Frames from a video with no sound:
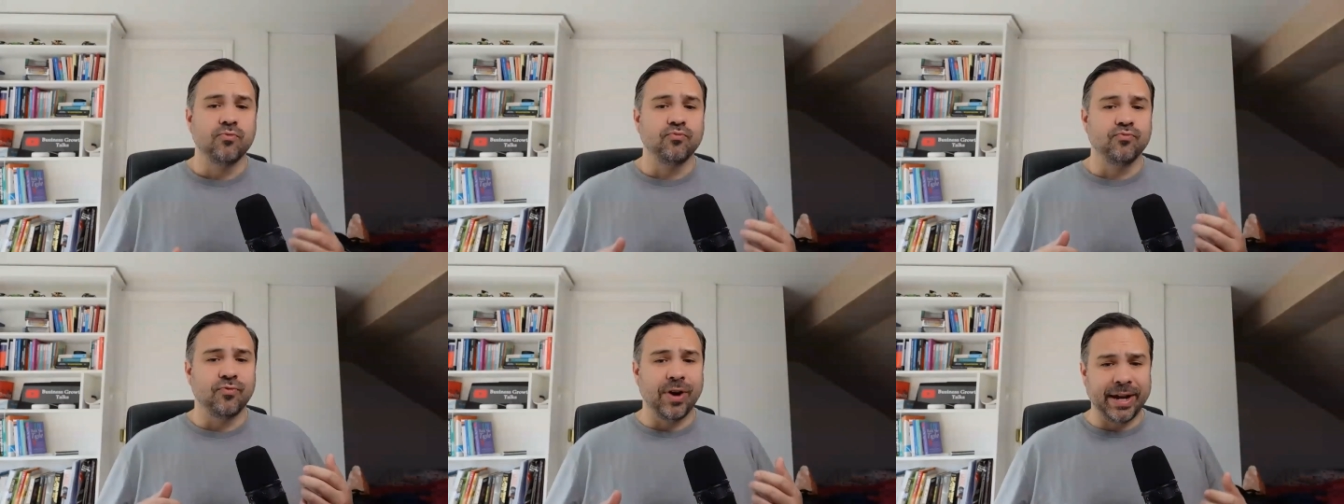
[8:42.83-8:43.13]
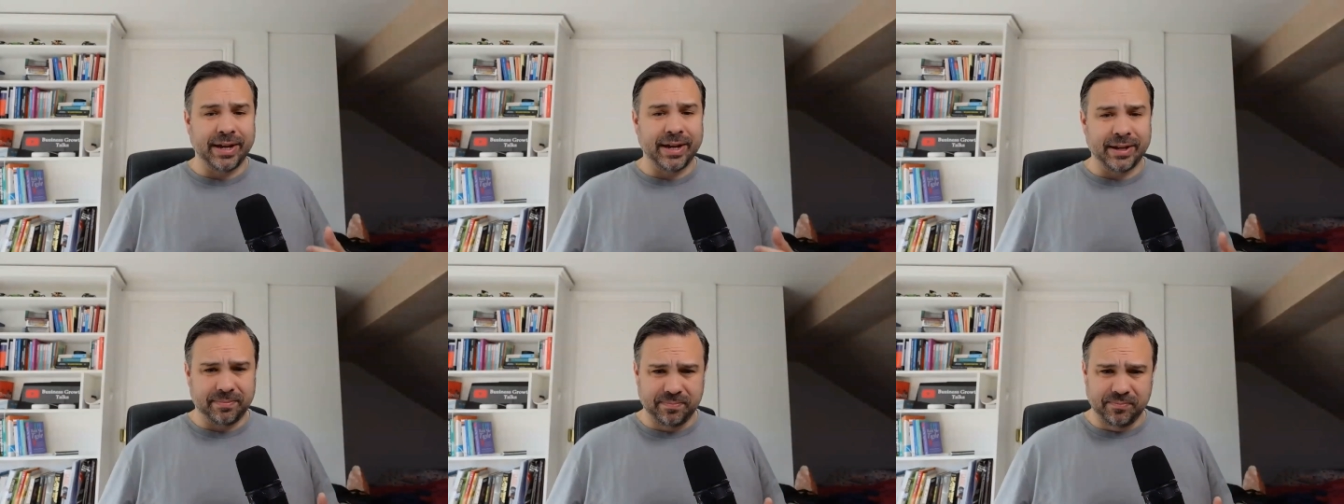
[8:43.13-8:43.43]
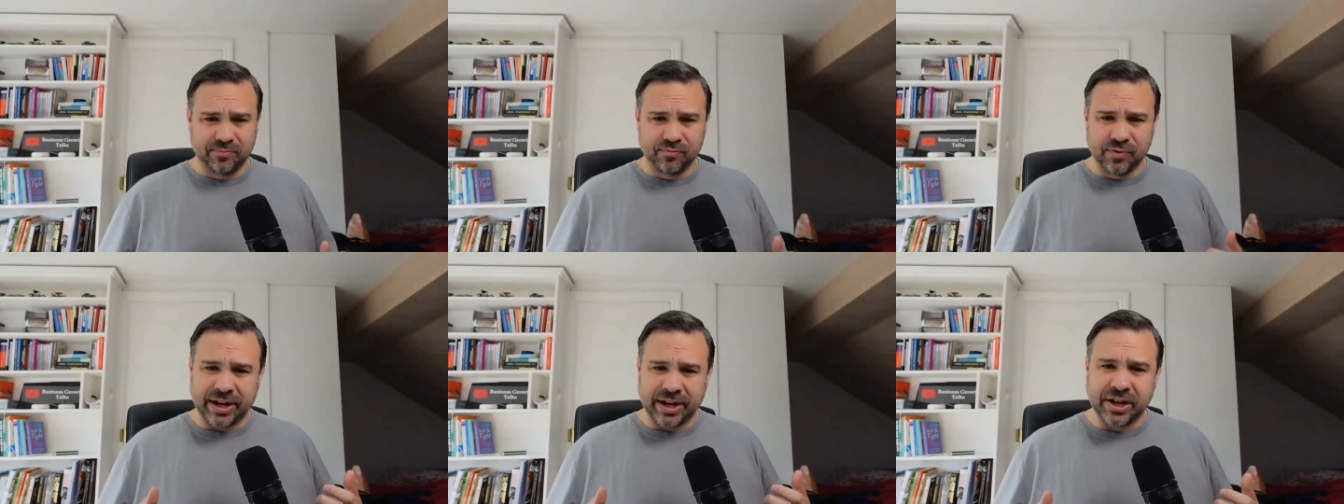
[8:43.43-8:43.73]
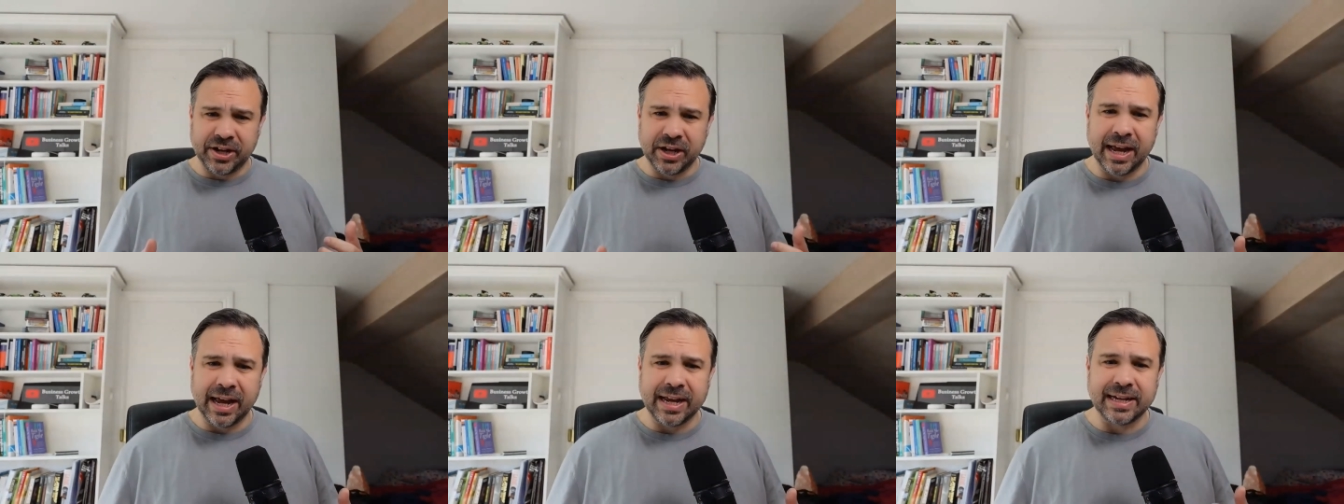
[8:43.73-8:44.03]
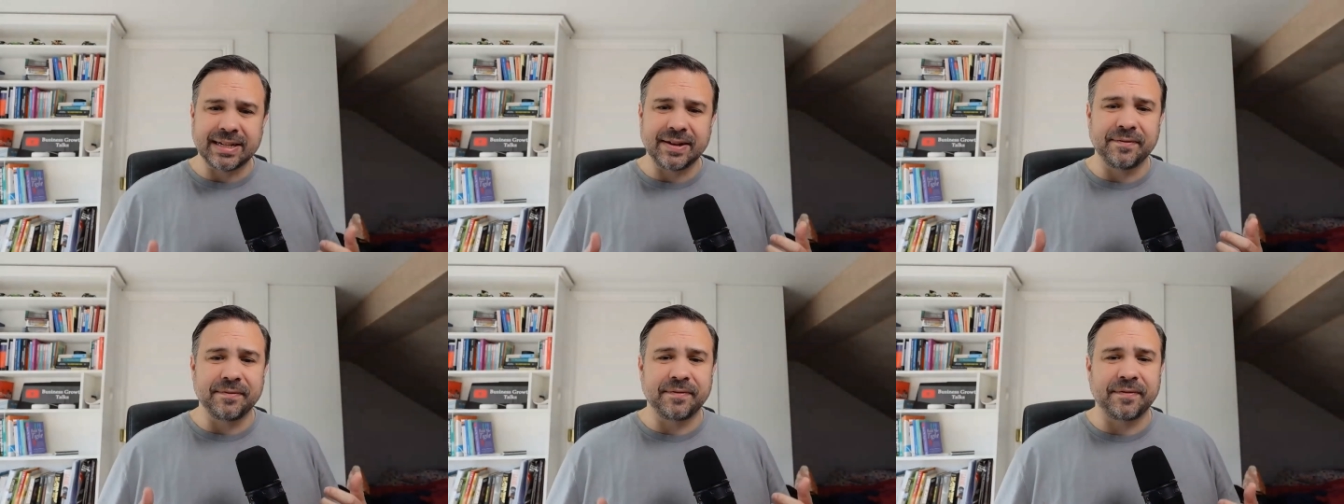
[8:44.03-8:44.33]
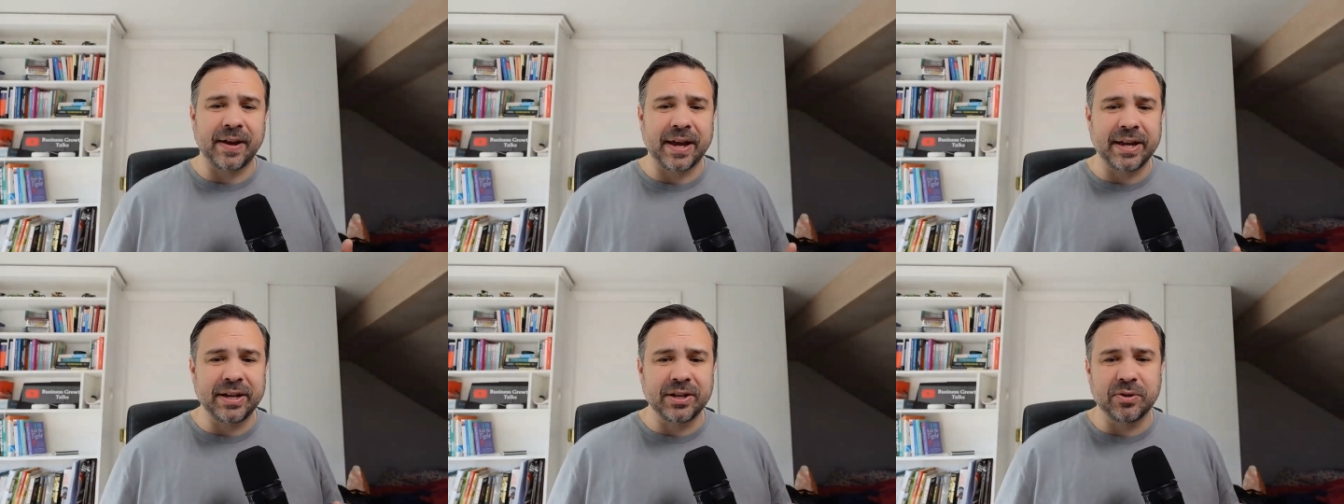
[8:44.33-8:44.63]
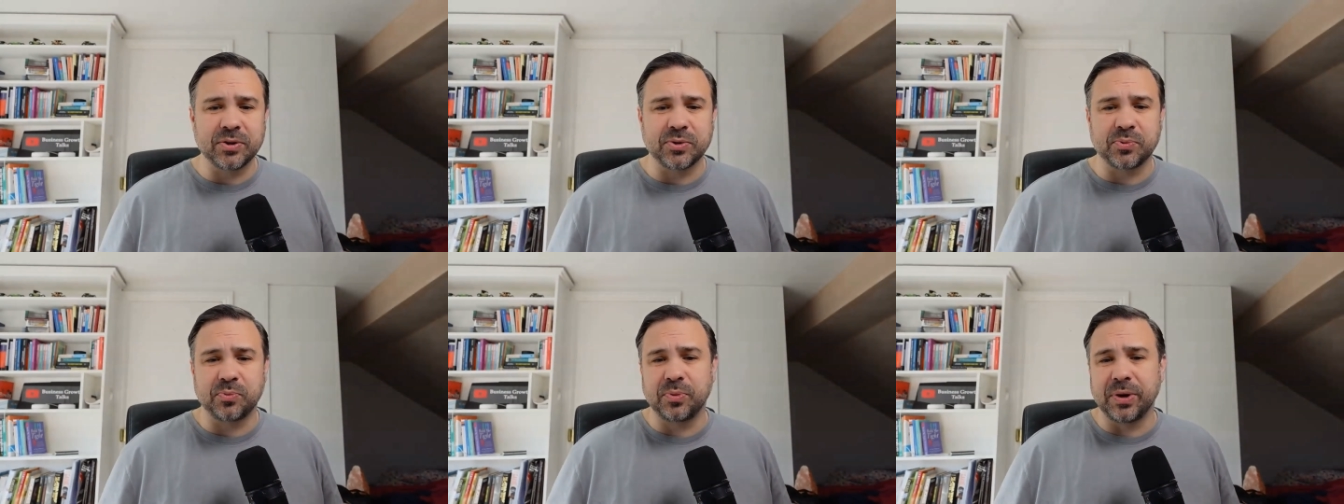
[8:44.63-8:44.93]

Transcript: Re- regulating fake news